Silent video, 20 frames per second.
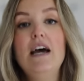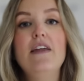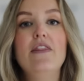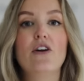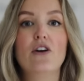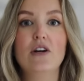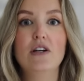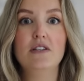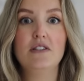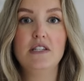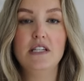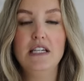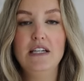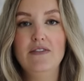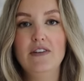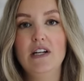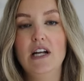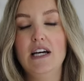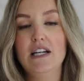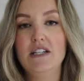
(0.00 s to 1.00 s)
there is
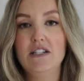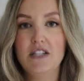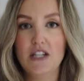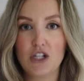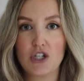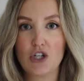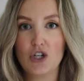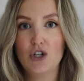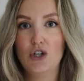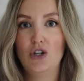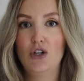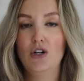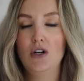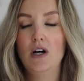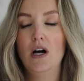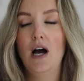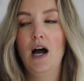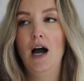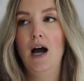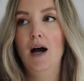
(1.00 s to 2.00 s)
even
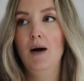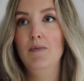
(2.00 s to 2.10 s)
additional